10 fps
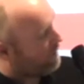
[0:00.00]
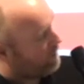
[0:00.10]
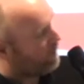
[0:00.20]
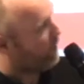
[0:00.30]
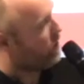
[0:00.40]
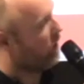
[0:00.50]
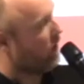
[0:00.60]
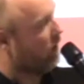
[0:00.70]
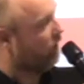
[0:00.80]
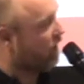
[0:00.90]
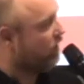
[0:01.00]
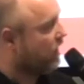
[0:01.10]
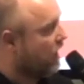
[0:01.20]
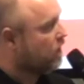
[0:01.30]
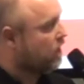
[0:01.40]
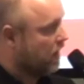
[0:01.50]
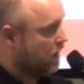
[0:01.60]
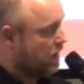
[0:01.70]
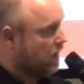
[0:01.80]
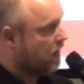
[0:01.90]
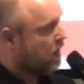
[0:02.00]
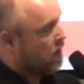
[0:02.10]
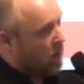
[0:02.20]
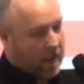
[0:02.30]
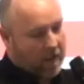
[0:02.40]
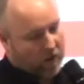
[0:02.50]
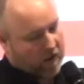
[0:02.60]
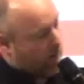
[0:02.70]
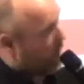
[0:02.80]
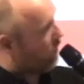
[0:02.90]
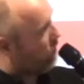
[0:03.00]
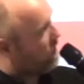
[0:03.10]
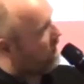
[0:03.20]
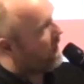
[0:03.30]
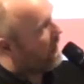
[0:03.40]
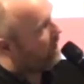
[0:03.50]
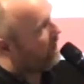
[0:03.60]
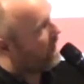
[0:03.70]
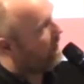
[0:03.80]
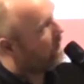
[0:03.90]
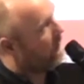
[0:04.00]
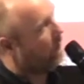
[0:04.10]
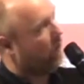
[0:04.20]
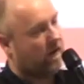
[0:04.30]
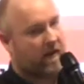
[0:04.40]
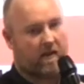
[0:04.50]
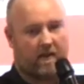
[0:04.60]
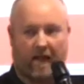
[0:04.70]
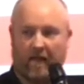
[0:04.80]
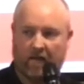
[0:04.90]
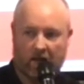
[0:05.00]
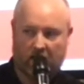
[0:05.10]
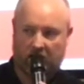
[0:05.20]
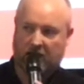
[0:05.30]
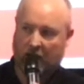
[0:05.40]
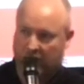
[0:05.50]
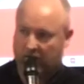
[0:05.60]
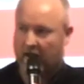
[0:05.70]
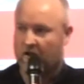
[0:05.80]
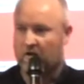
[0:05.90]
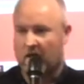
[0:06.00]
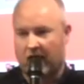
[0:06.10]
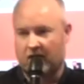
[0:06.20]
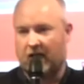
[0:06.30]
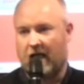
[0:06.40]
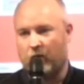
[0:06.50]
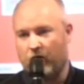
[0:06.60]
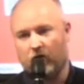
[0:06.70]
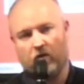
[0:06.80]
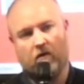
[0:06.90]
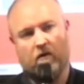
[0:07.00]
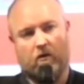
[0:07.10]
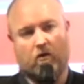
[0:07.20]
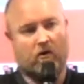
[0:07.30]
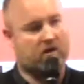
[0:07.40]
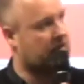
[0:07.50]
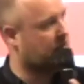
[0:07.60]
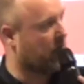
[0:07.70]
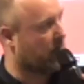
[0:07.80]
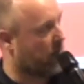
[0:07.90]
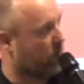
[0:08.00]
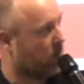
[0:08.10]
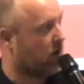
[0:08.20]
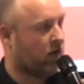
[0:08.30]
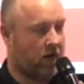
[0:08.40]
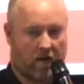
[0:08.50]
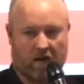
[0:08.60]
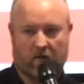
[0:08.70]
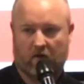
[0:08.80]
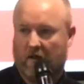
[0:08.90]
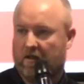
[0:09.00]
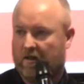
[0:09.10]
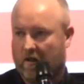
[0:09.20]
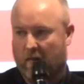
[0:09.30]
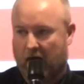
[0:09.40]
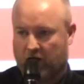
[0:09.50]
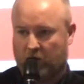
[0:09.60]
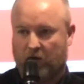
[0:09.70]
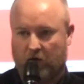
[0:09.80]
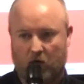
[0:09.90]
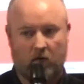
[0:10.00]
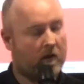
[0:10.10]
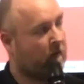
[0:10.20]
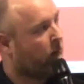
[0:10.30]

I mean, MailChimp, I love that for capturing data. And the one in the middle, just to clarify, a lot of this data and segmentation has to happen through using a CRM, a customer relationship management tool.